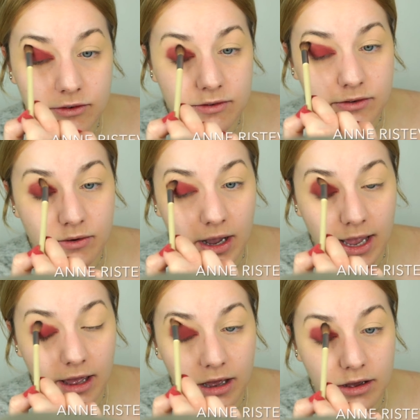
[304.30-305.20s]
just so I
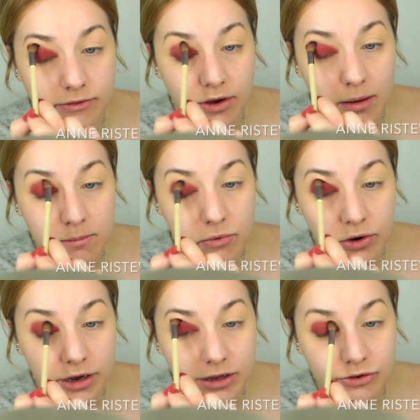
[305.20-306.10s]
have a
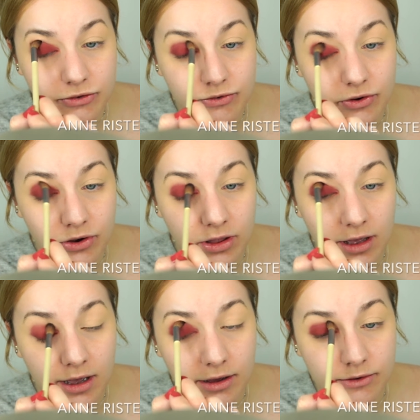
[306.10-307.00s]
more
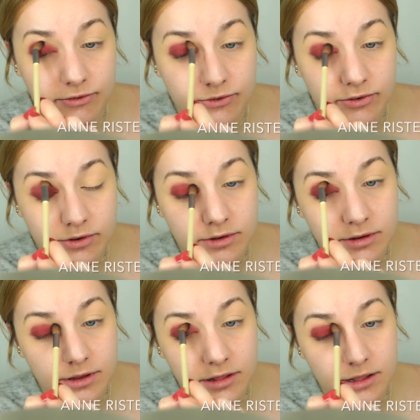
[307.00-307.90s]
control of
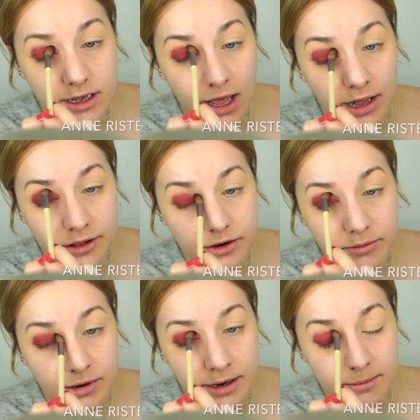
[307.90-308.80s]
the
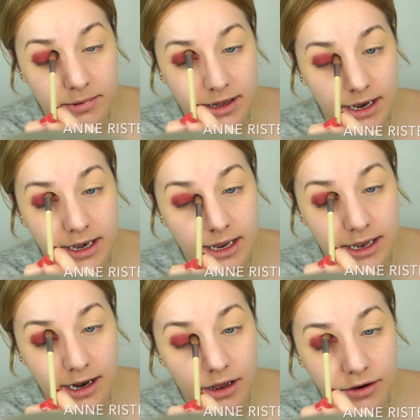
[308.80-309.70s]
color when I'm blending it